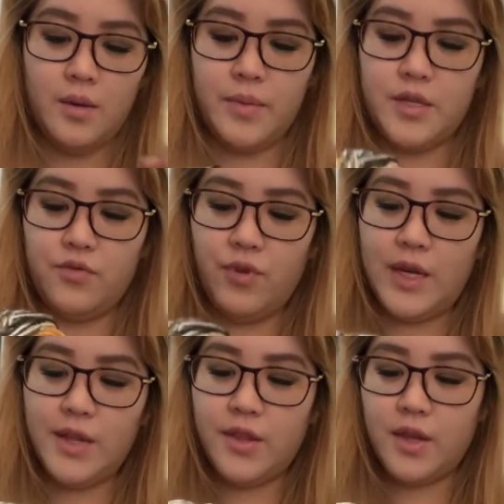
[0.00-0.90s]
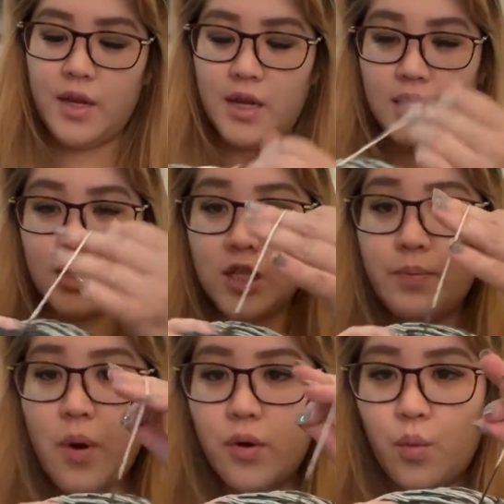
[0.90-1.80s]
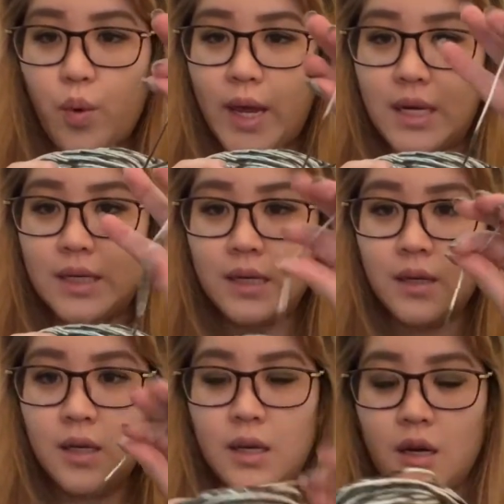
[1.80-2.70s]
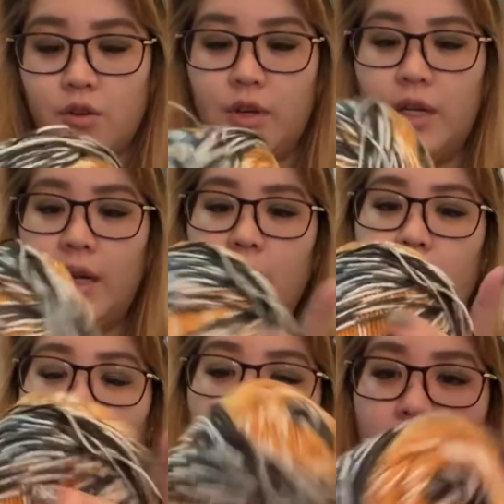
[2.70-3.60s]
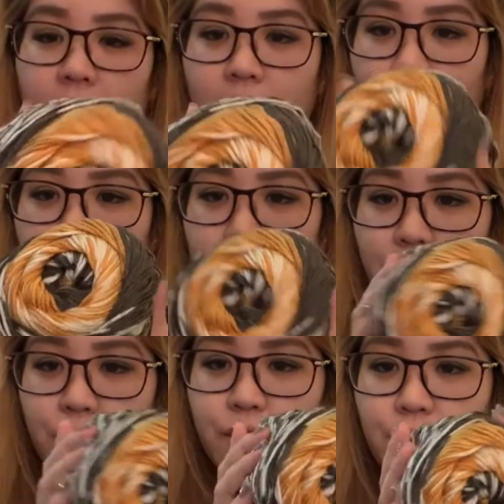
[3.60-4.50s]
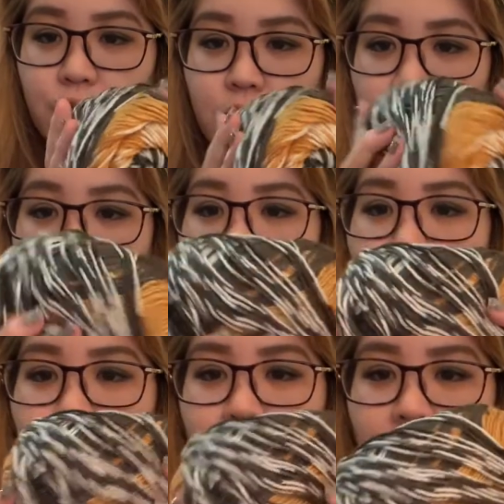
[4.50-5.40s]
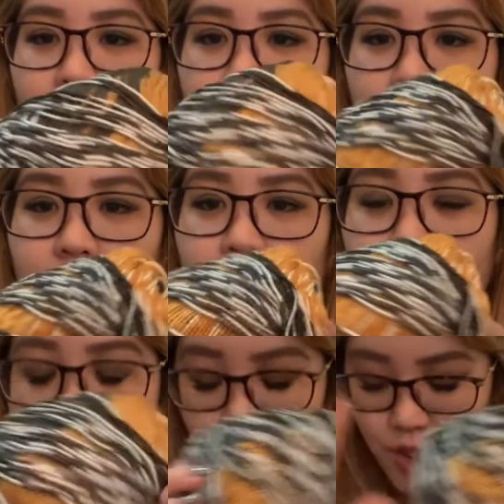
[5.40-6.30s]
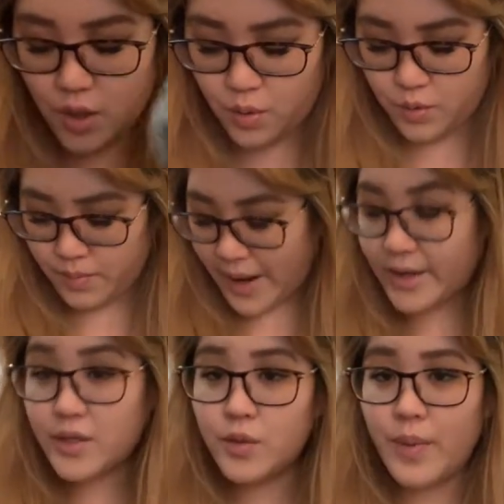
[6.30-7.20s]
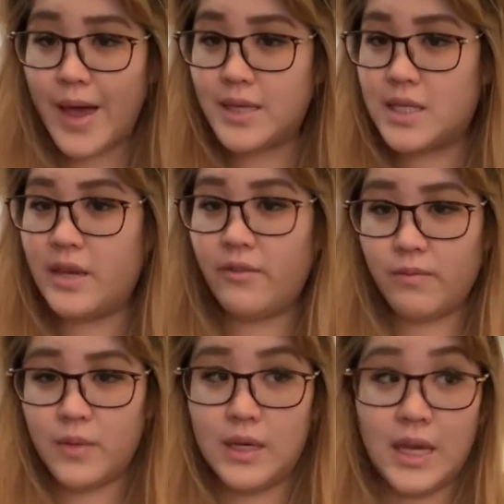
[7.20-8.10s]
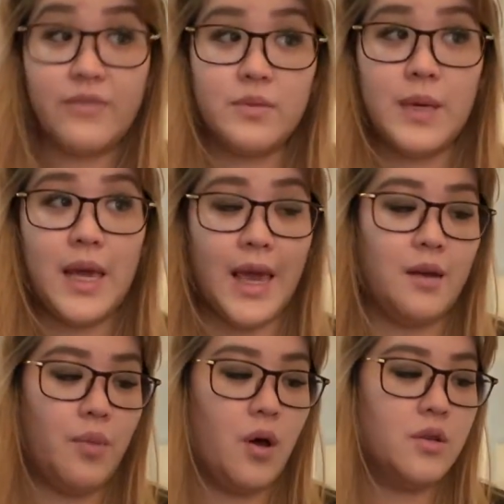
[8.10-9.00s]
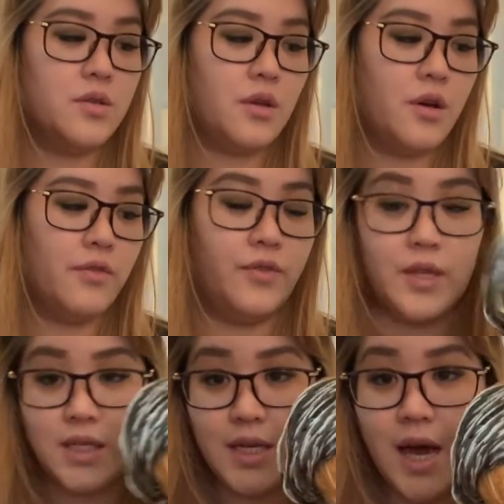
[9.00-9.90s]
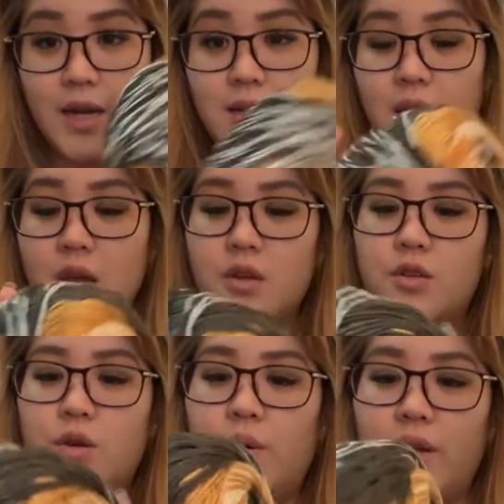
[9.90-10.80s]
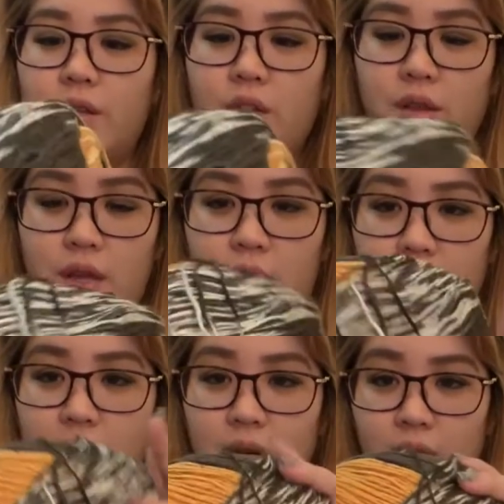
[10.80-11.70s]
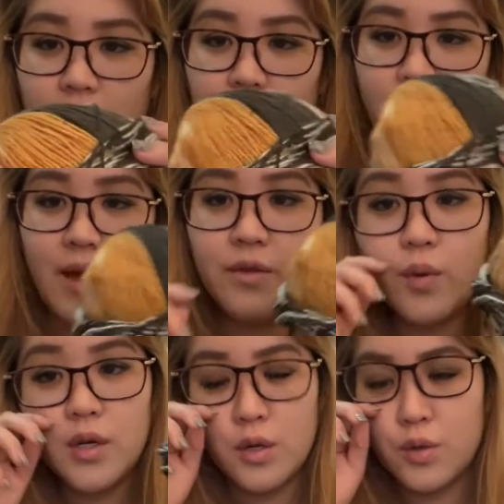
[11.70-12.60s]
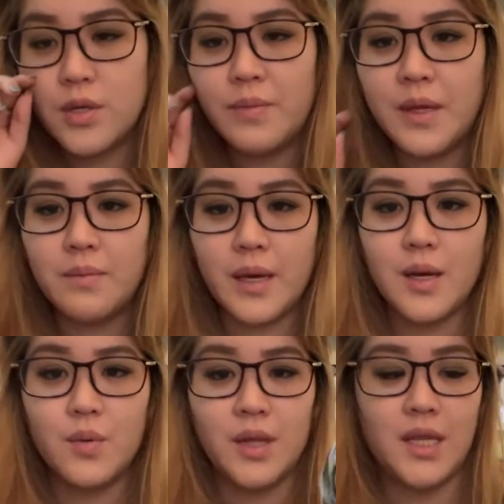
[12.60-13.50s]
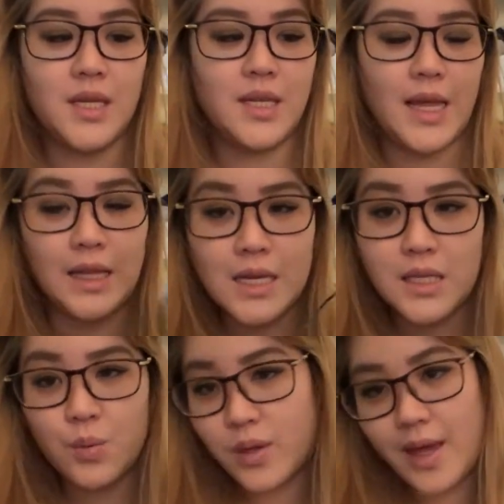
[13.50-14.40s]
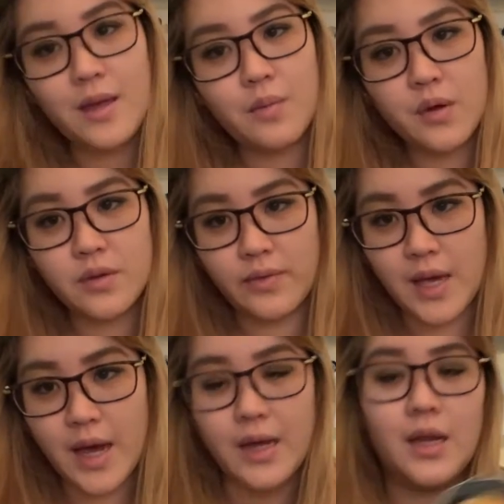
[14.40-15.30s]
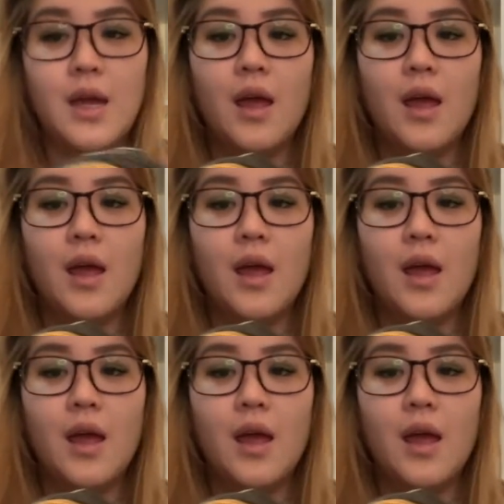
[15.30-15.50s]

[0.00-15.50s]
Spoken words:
It's really thin. It's a spot weight acrylic, but look at that beautiful colorway. So buying 2 packs gives me 8 balls of this yarn. So I thought that if I ever want to do something bigger with this, at least with 8 balls of yarn,